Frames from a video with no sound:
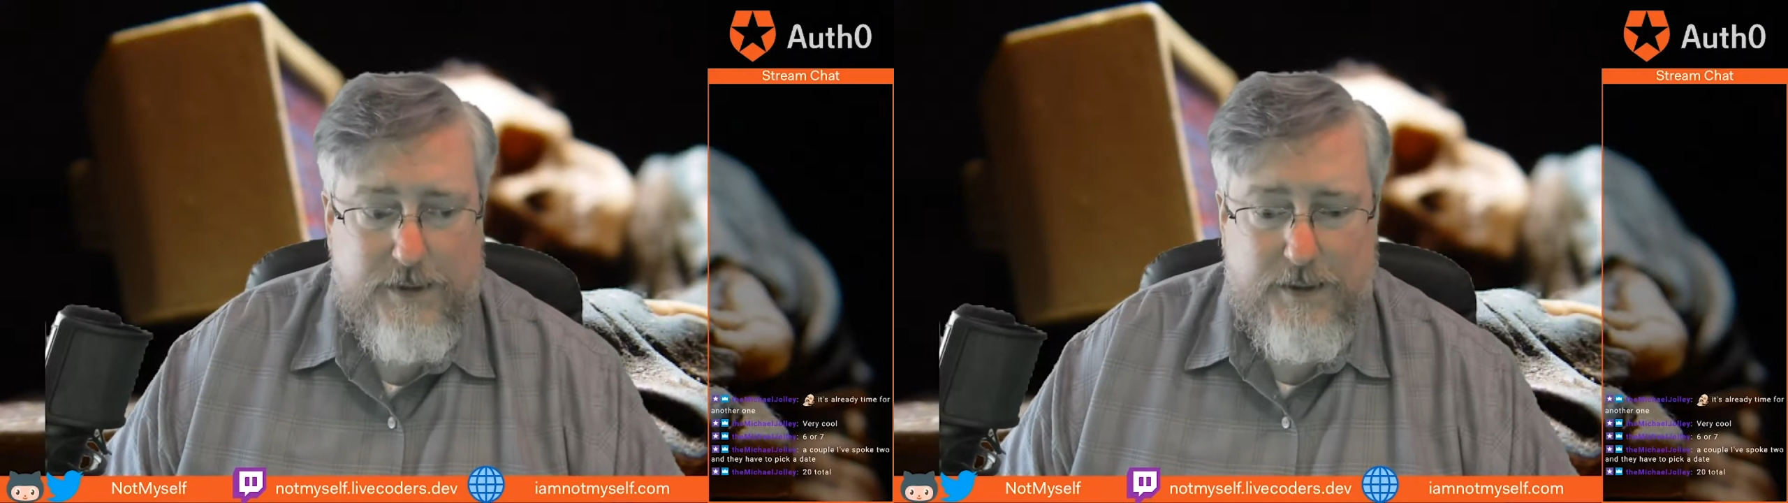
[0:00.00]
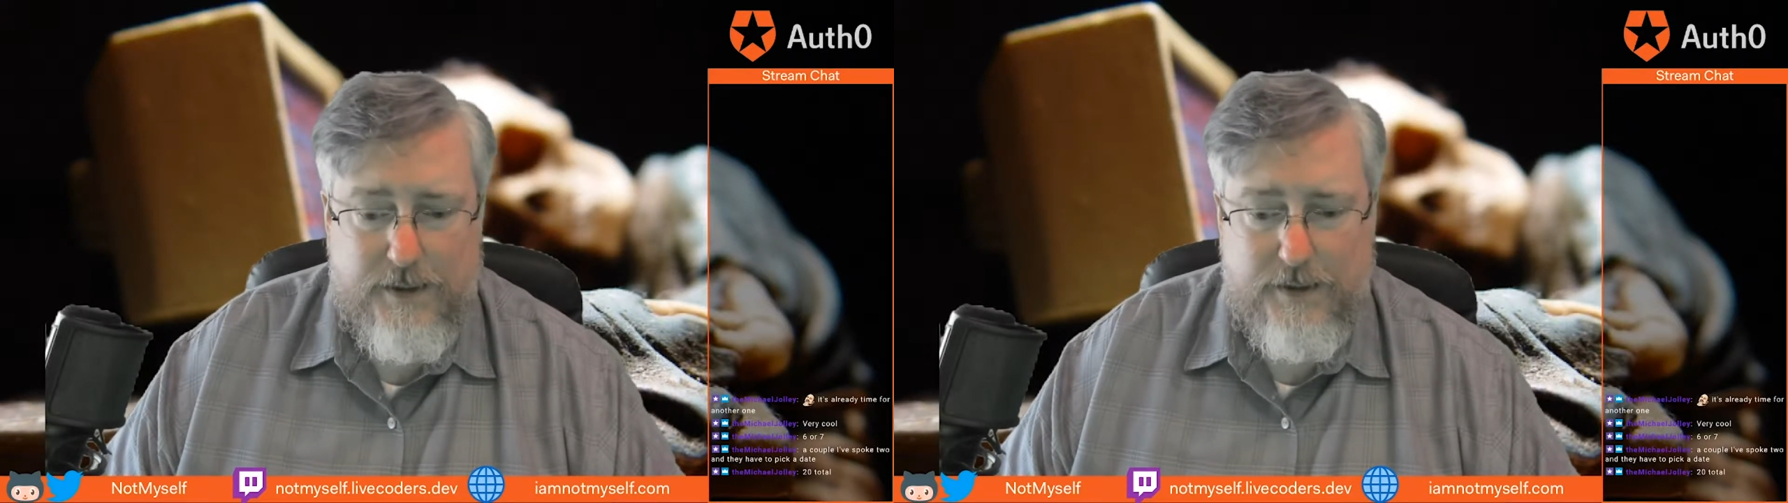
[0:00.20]

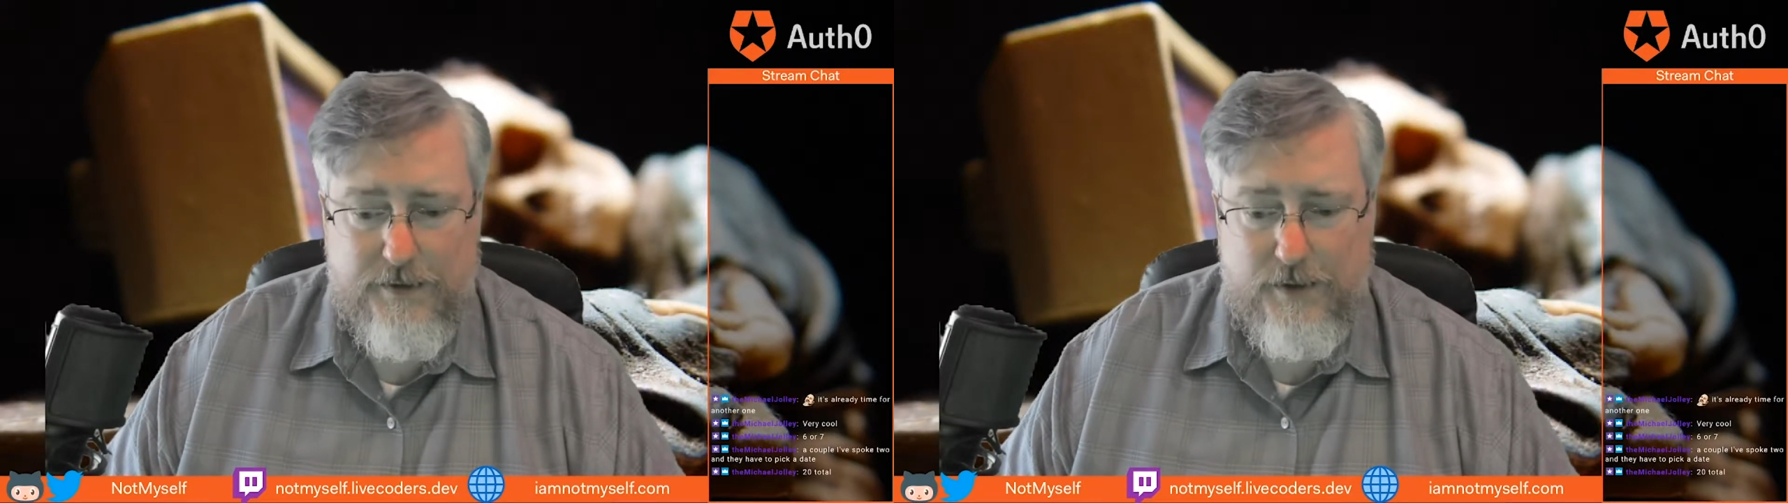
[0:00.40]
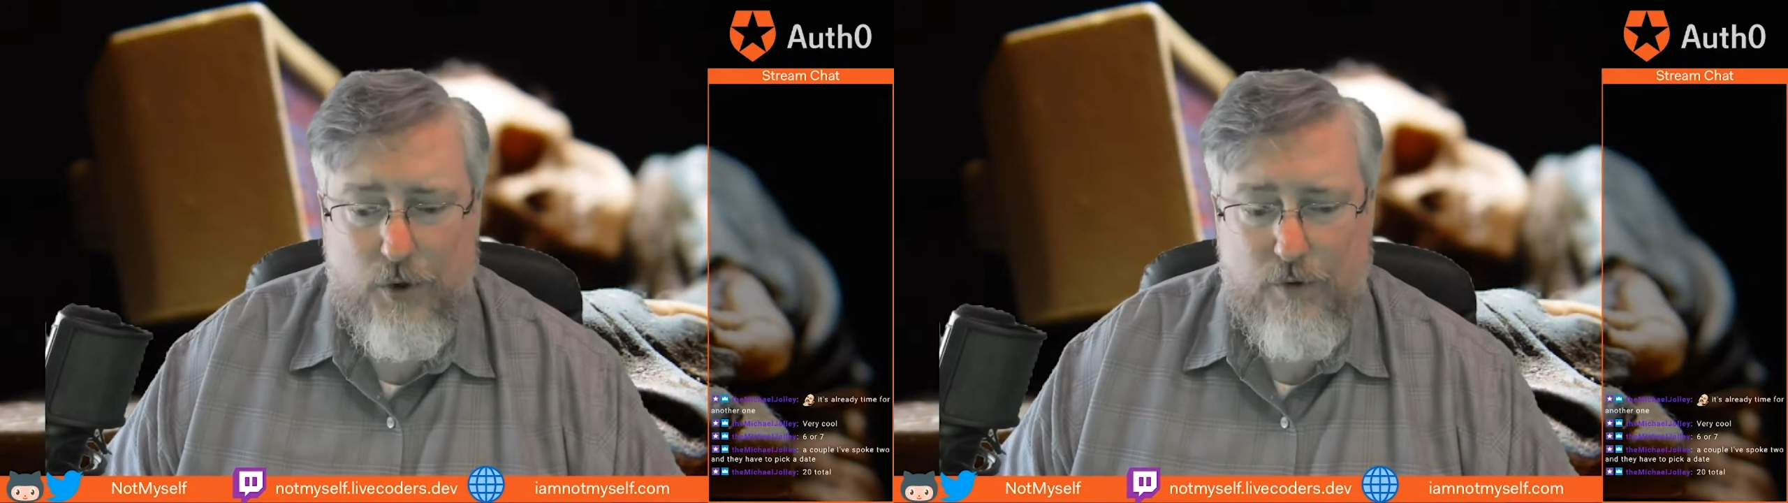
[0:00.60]

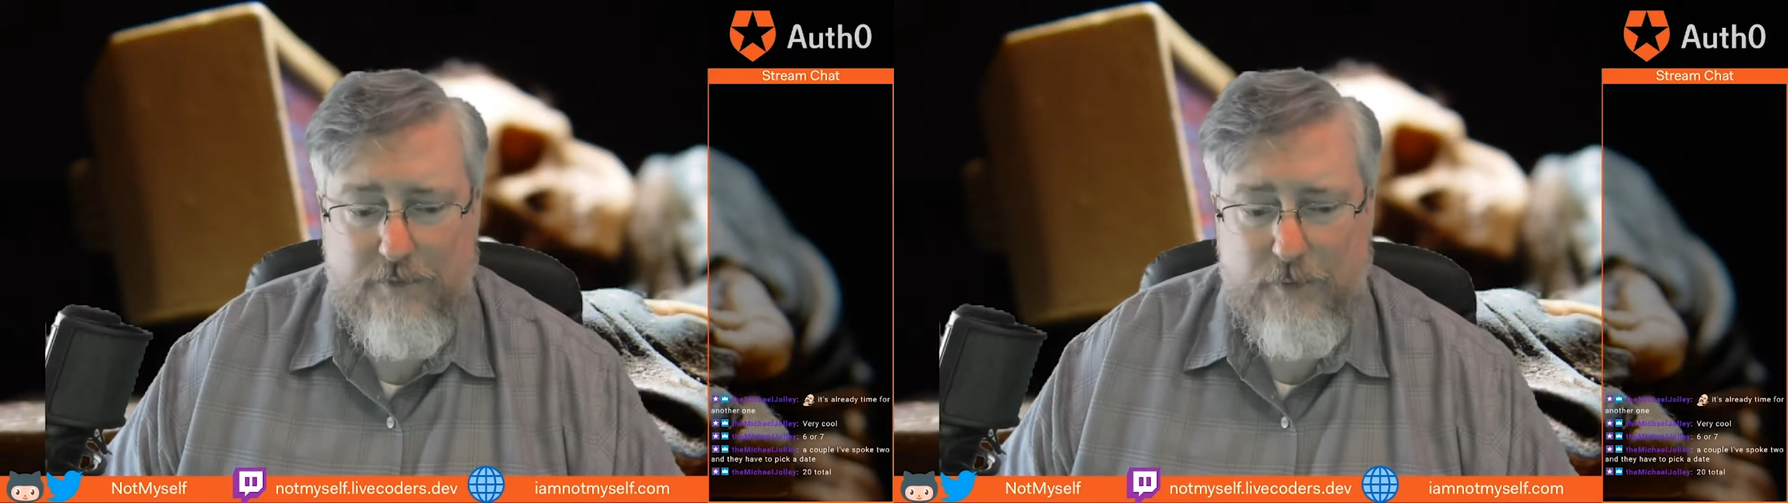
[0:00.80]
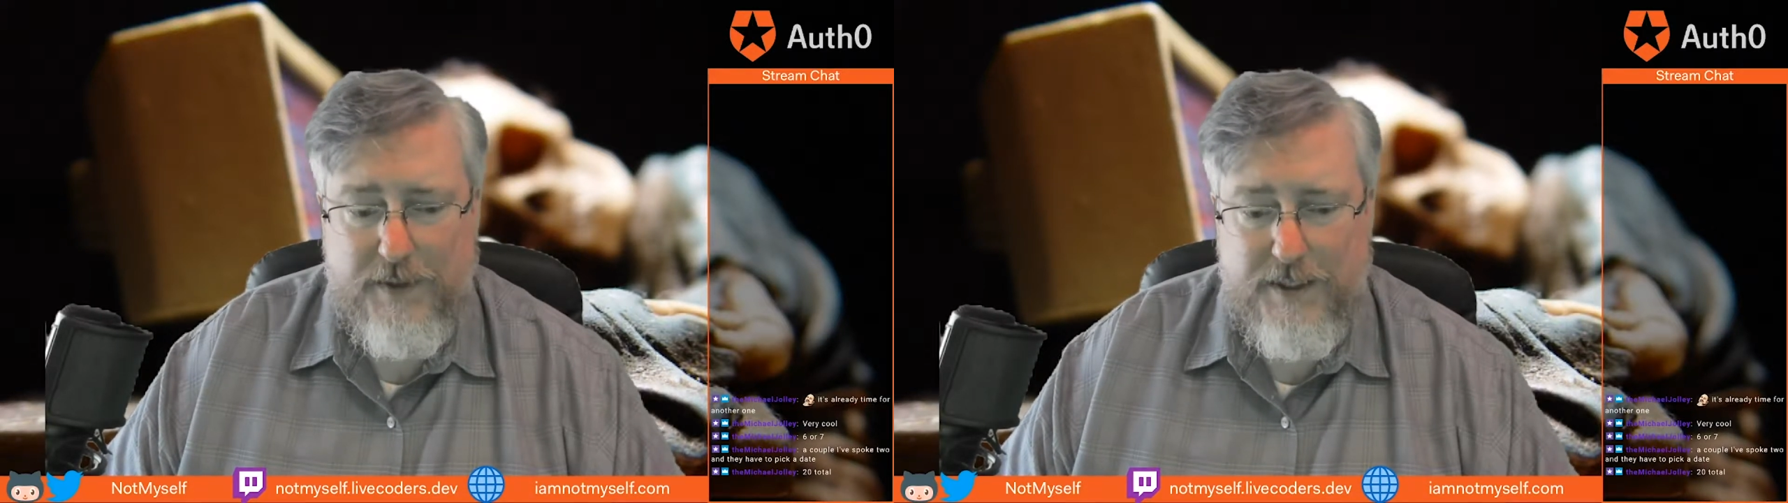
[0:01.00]
The goal
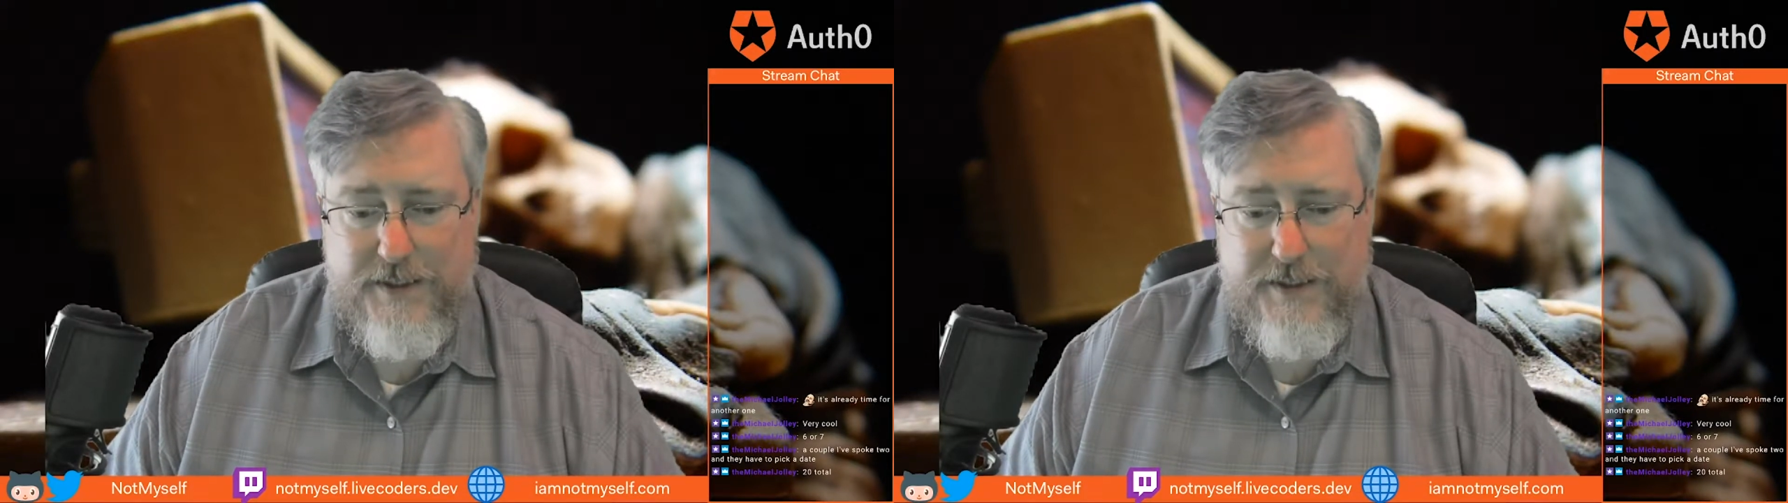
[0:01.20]
for me